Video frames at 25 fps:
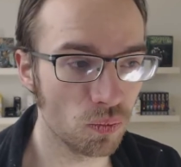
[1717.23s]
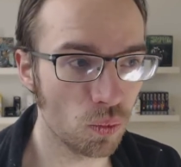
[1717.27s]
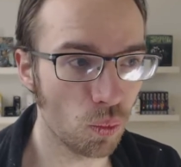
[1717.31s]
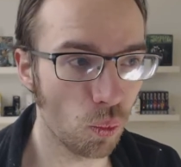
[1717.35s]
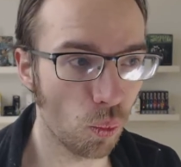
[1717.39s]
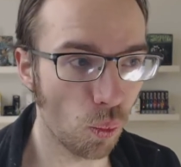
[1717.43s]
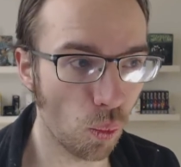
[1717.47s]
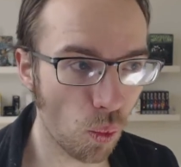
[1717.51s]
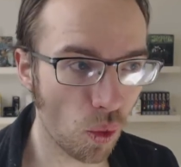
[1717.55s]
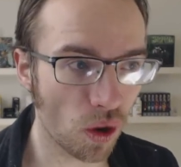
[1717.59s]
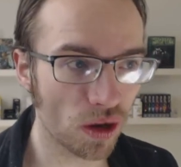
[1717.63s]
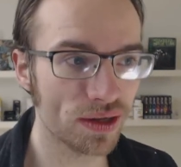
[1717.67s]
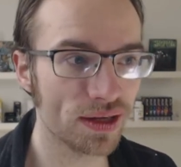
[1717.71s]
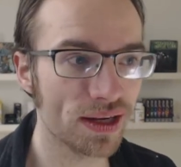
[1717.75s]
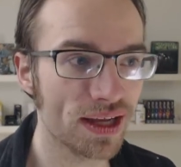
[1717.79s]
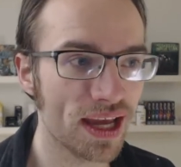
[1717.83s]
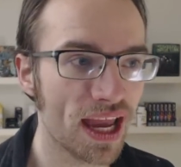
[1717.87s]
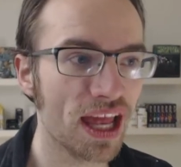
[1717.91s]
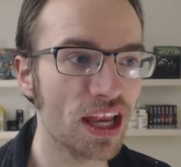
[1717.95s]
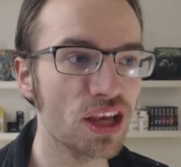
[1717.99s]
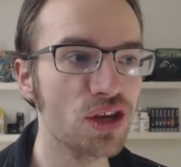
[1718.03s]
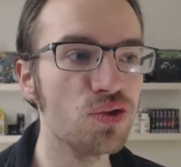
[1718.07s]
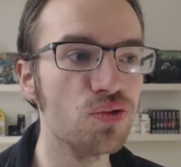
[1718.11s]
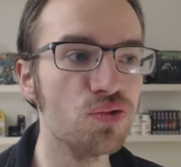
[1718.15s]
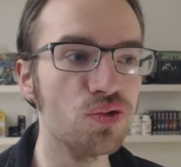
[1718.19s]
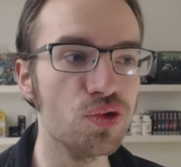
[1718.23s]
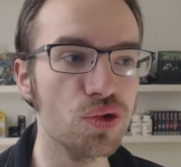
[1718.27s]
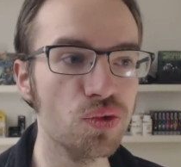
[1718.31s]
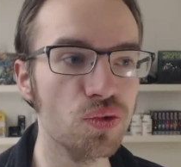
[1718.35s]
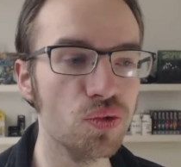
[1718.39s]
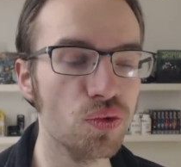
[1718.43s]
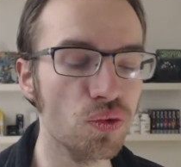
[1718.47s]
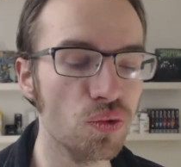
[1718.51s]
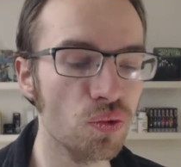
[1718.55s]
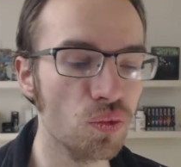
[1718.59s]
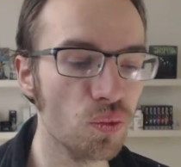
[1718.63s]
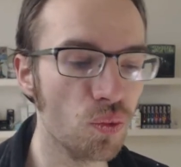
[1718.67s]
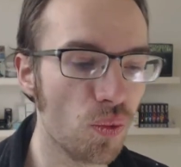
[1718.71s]
what can you
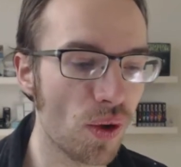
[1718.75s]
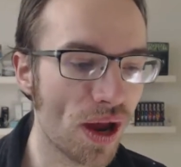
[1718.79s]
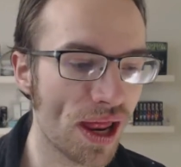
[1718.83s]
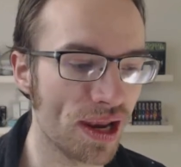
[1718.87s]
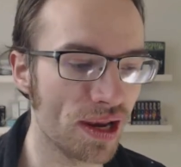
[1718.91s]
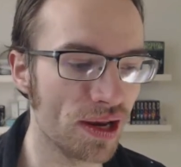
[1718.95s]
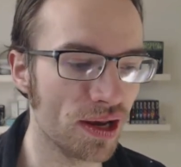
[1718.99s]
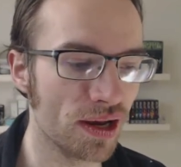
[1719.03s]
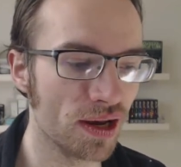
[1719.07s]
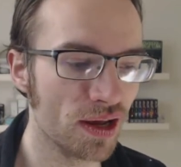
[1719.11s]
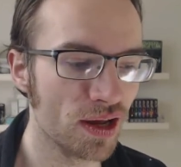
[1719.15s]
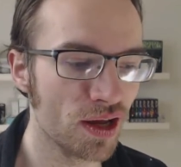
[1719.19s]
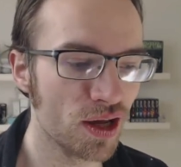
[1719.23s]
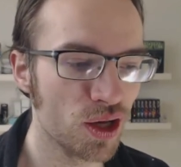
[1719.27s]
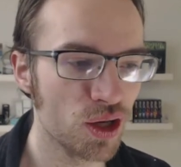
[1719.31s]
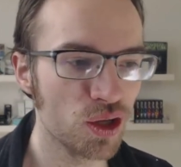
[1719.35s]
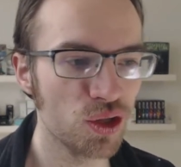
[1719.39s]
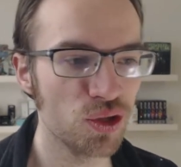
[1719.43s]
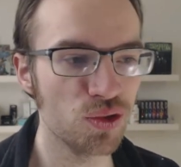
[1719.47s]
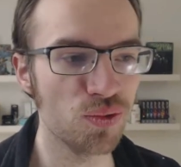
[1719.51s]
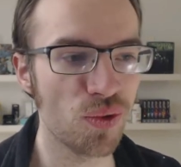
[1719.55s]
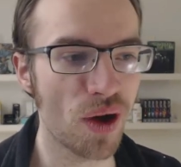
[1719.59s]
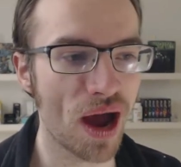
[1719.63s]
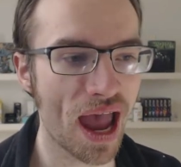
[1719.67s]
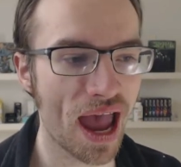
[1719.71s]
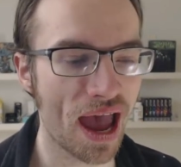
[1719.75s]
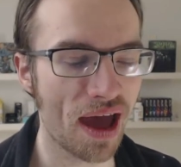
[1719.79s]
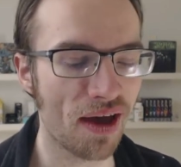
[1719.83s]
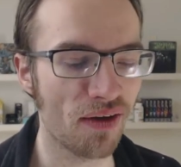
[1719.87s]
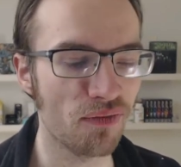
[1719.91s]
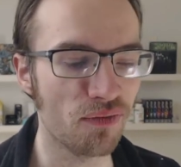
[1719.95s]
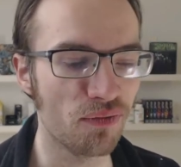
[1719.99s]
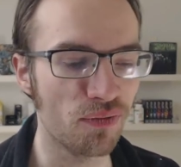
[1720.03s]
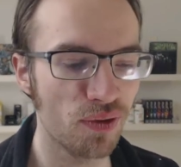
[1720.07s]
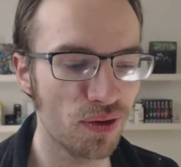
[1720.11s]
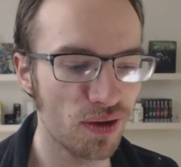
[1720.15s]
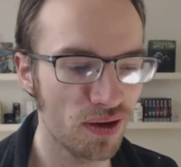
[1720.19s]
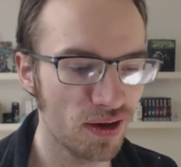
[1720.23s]
do when you
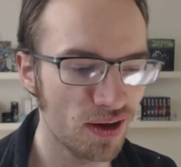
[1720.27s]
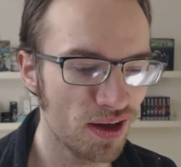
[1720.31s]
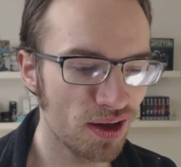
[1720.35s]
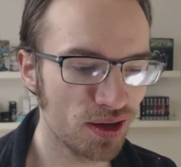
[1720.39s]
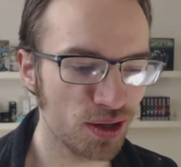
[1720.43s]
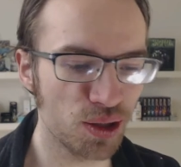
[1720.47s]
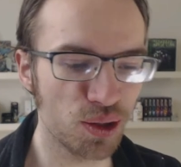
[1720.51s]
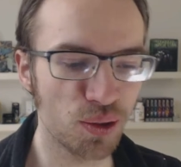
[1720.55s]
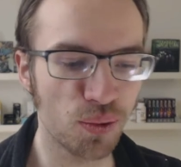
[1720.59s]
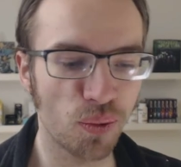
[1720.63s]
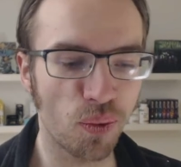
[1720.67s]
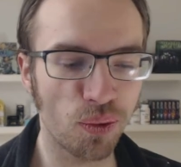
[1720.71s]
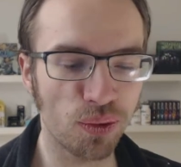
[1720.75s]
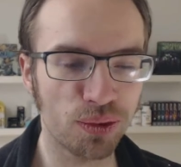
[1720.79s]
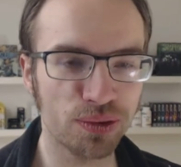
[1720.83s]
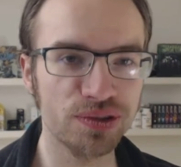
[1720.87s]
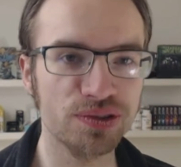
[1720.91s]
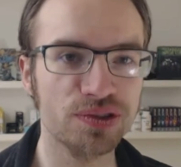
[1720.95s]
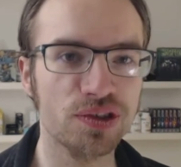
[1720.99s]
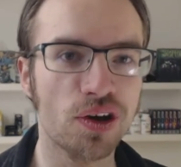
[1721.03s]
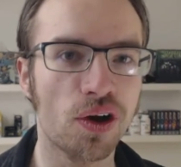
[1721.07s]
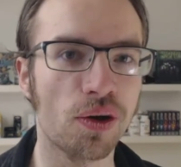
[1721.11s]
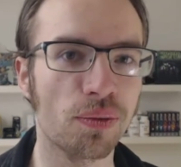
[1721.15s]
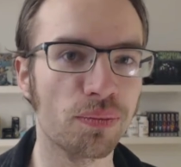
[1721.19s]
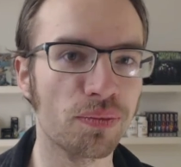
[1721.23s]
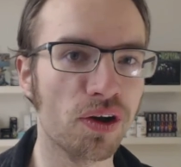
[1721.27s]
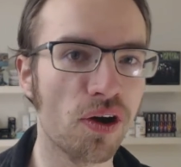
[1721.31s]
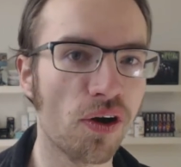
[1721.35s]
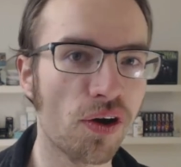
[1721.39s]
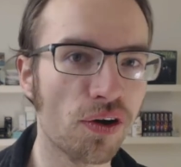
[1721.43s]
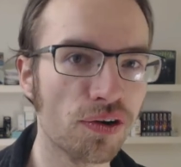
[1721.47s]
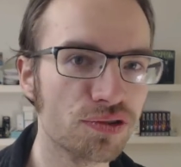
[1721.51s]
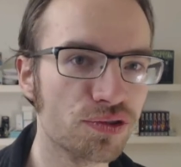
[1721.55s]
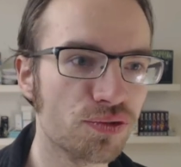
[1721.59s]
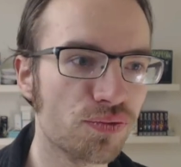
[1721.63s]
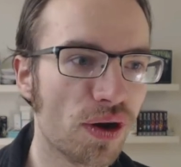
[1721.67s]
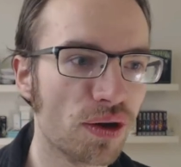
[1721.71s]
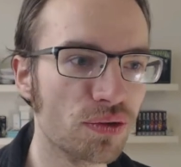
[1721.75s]
have, you know, all these armed
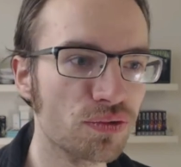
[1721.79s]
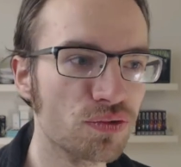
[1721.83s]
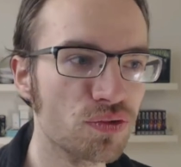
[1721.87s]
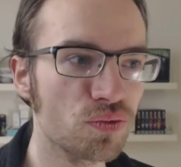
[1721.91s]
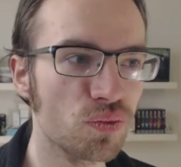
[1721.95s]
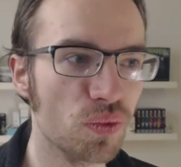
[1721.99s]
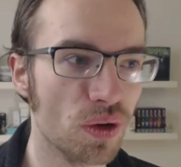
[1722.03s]
guards around you?